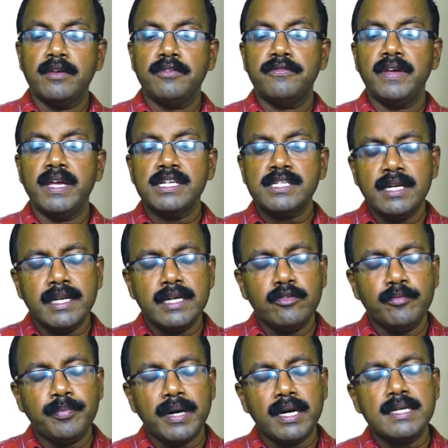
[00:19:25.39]
facial
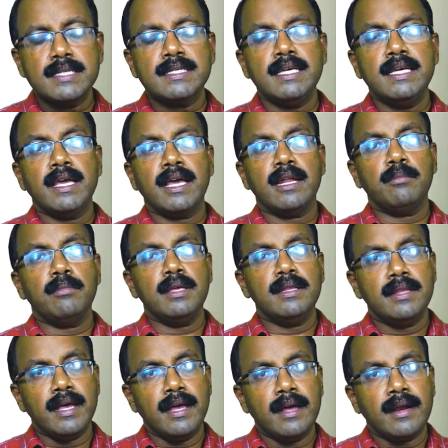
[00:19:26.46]
nerve palsy can be
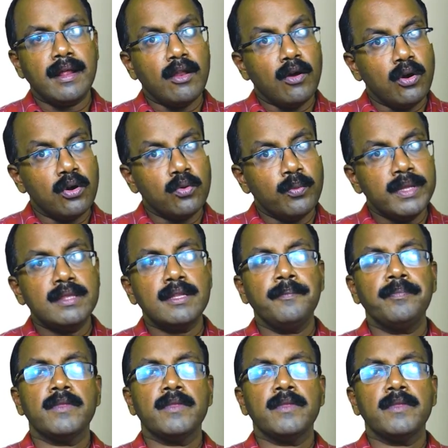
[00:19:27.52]
there along with